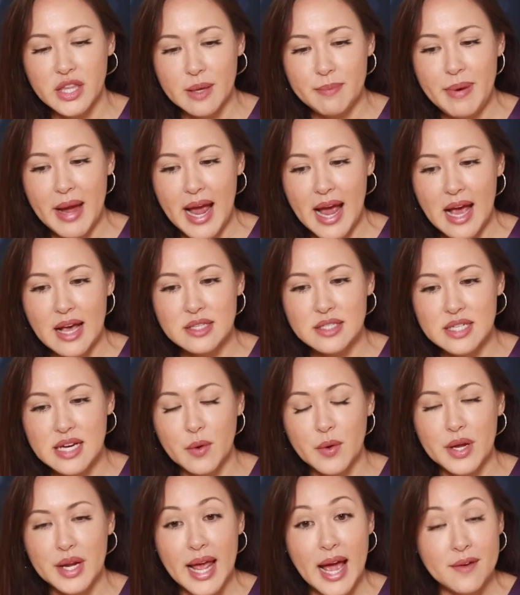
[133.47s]
in the past,
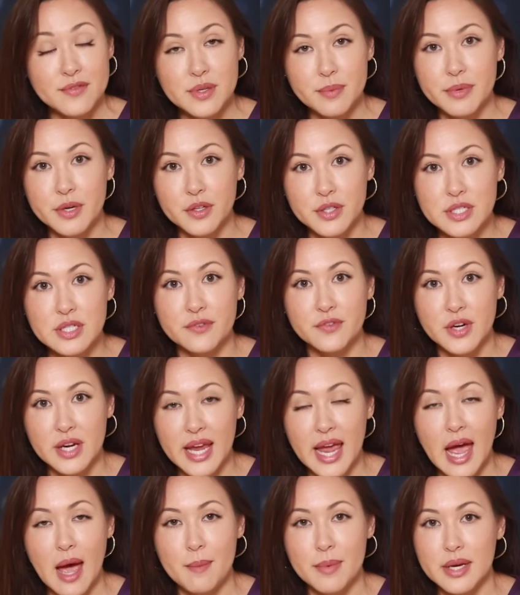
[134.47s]
now he'd have to build a
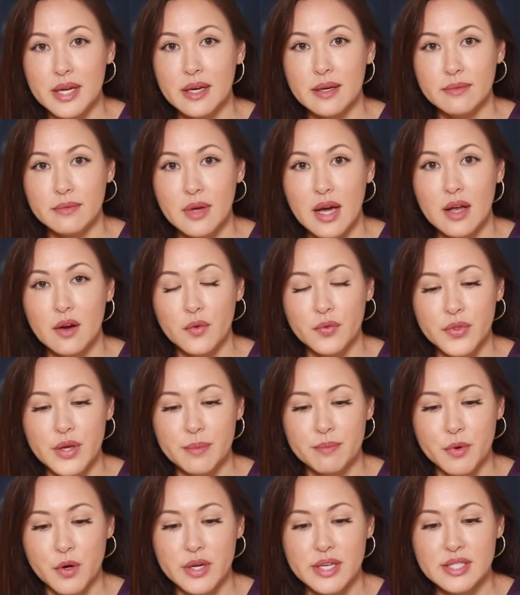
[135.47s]
different cabinet. I don't
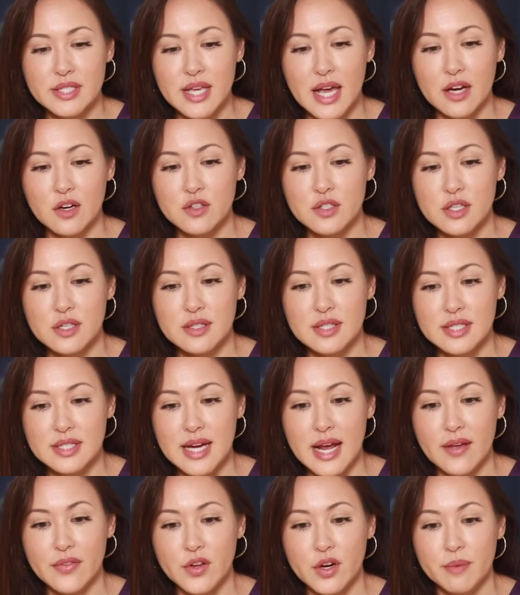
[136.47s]
think Bernie Sanders could
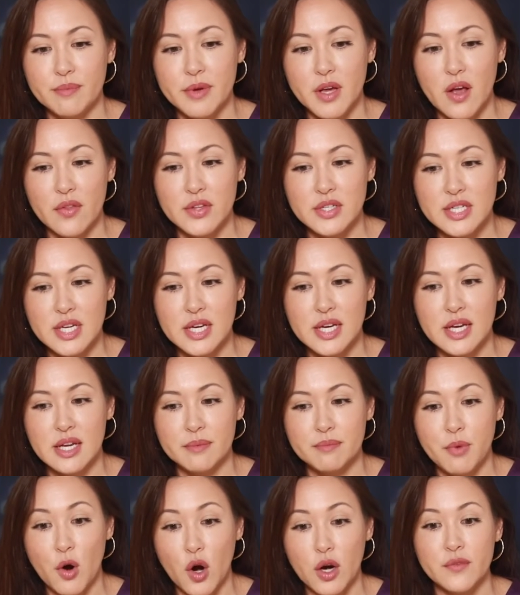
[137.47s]
stand there and be on the
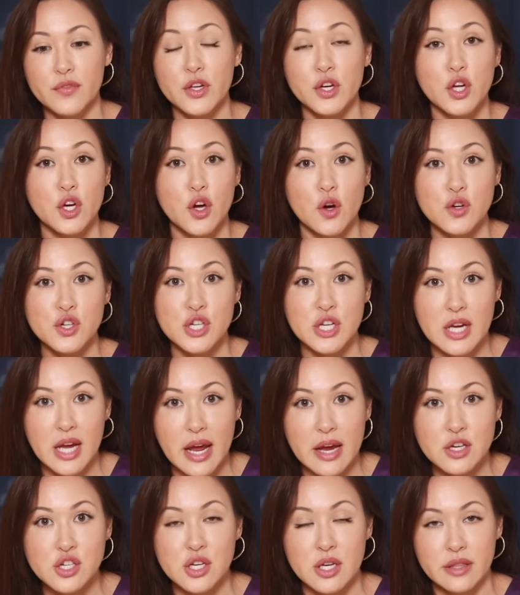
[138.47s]
ticket. Part of the
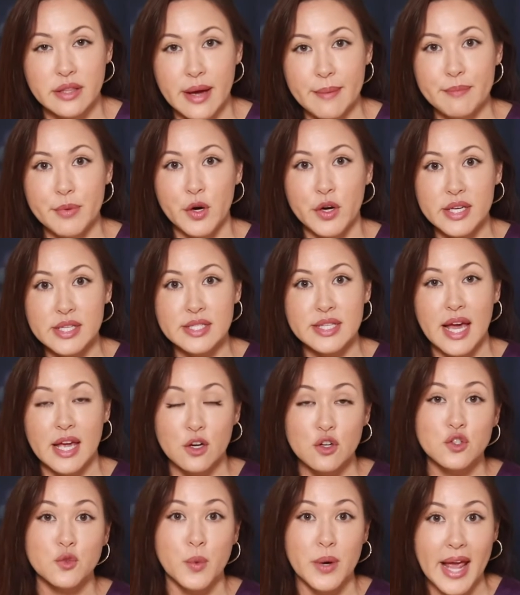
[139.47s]
negotiation that Bernie
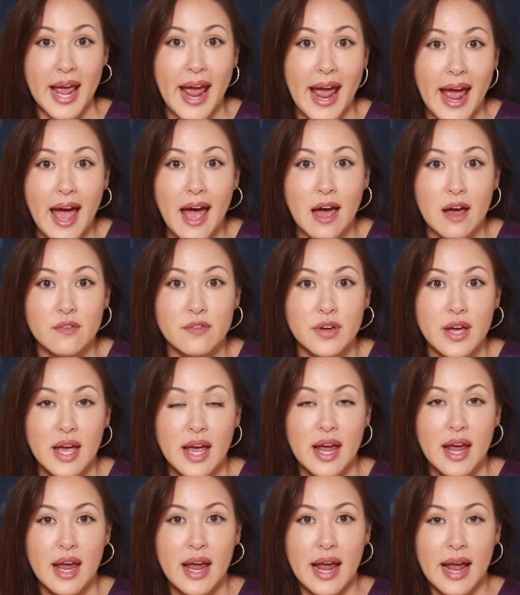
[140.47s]
Sanders would have,
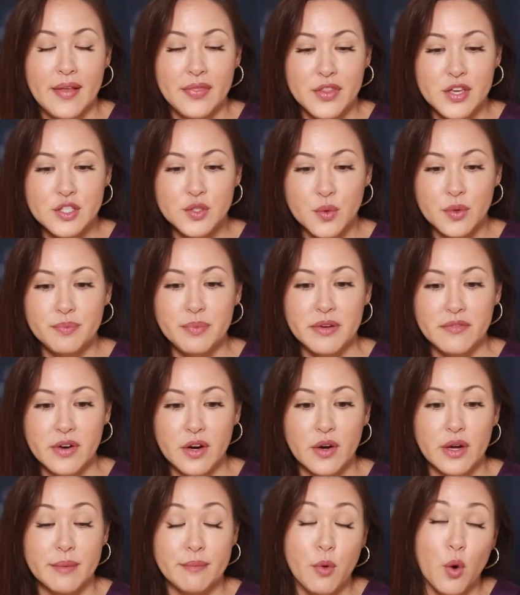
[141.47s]
and this would be
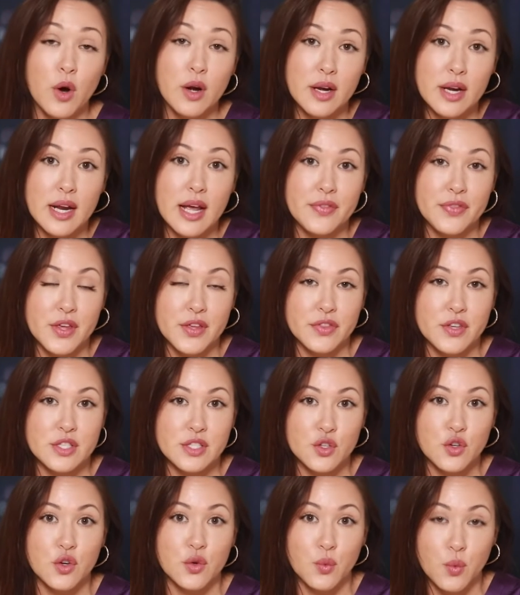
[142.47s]
very important, and I think
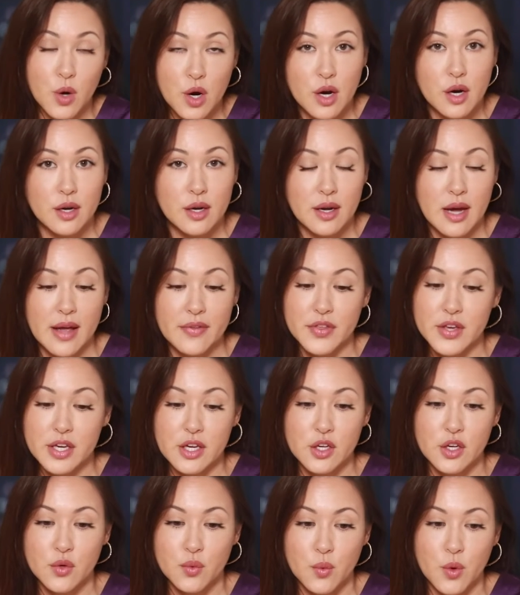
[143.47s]
this could work. I
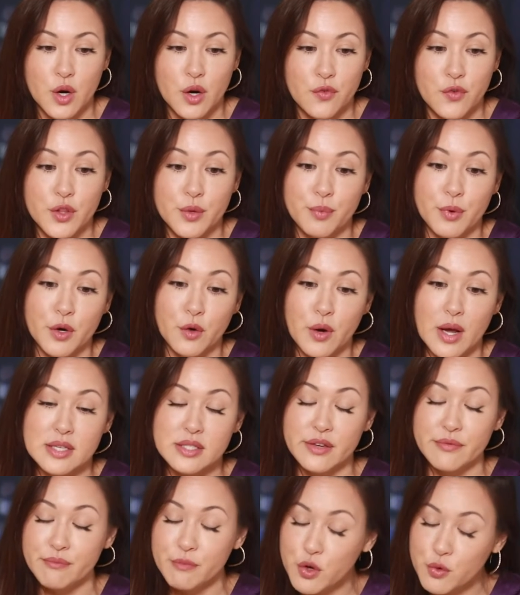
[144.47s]
think it could work for the
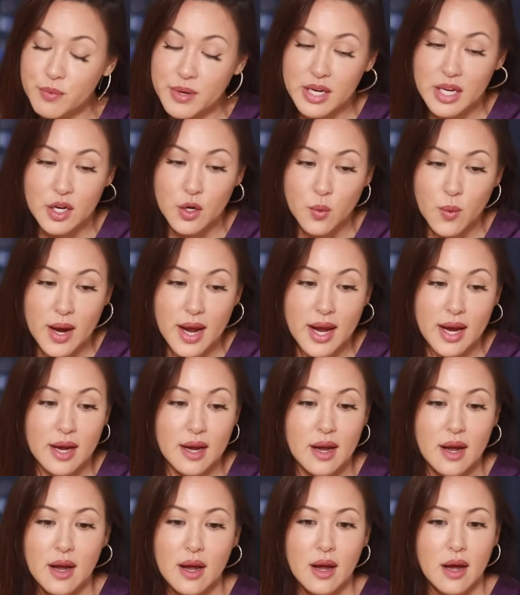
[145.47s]
progressive movement in a
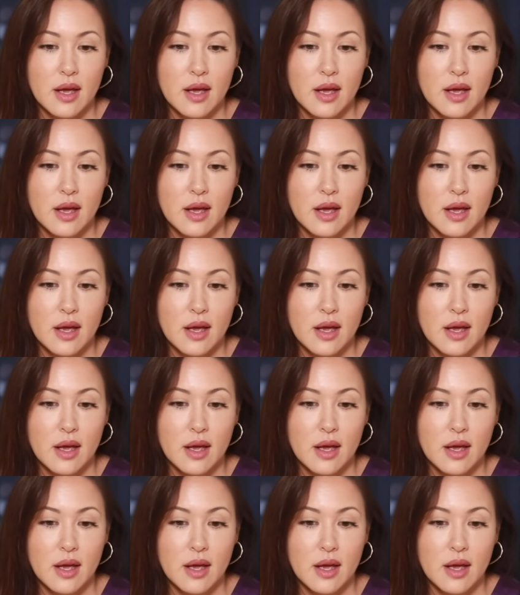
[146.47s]
way.